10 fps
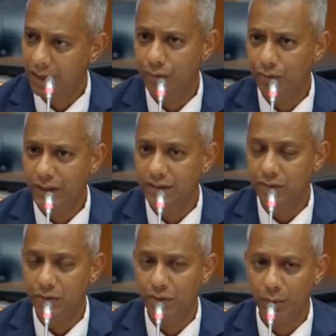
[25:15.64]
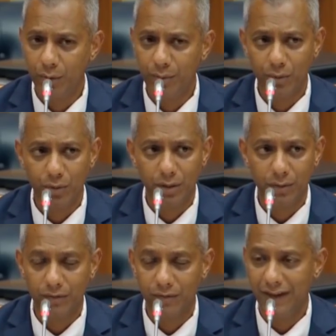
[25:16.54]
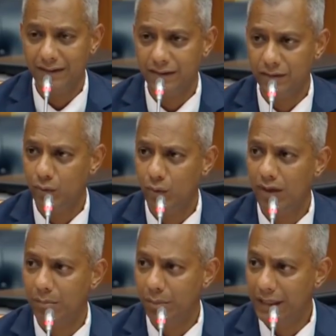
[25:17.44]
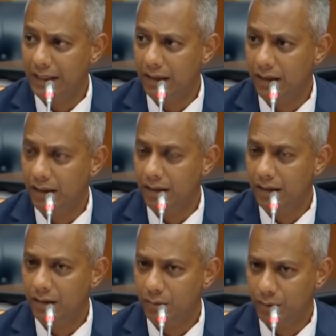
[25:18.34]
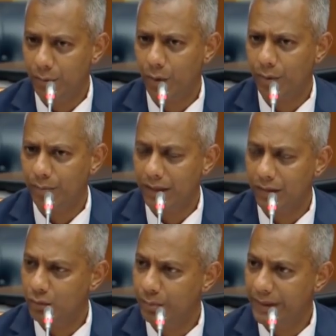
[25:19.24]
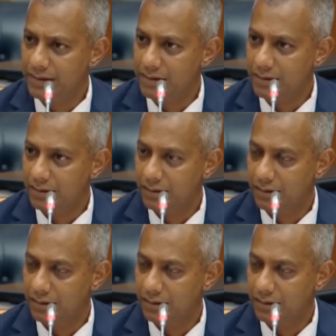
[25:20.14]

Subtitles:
How do you execute a borrowing program of excess 200 billion with a borrowing plan of 2 pages?